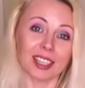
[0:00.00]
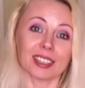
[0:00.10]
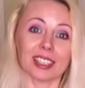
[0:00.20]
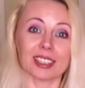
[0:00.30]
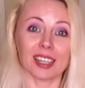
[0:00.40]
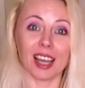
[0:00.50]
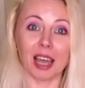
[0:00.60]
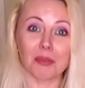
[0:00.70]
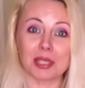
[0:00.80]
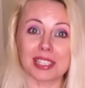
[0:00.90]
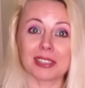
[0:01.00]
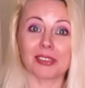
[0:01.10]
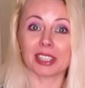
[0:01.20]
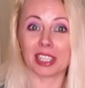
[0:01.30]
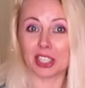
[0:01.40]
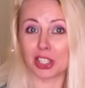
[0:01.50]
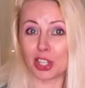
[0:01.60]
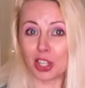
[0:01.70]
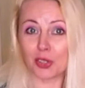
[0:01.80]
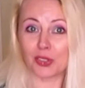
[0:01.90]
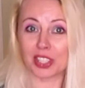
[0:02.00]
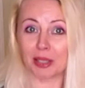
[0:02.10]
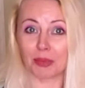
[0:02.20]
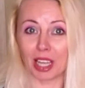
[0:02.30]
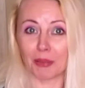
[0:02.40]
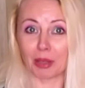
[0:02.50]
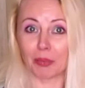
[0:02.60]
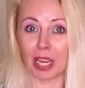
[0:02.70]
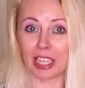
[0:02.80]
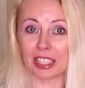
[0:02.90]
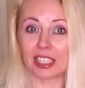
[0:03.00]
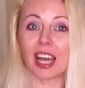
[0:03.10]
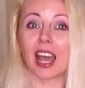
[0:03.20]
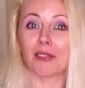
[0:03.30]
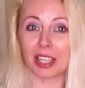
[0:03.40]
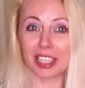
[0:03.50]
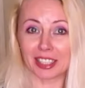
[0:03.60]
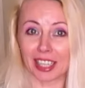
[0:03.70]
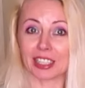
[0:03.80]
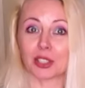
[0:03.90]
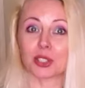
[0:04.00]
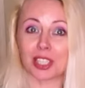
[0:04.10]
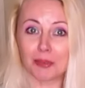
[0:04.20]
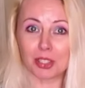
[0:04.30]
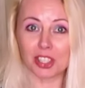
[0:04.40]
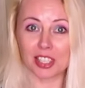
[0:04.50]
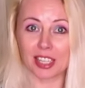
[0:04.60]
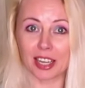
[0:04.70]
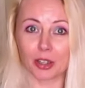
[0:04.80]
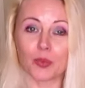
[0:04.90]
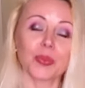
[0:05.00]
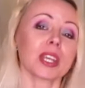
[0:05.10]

then obviously when I search for some diamond painting, I recognize those images now.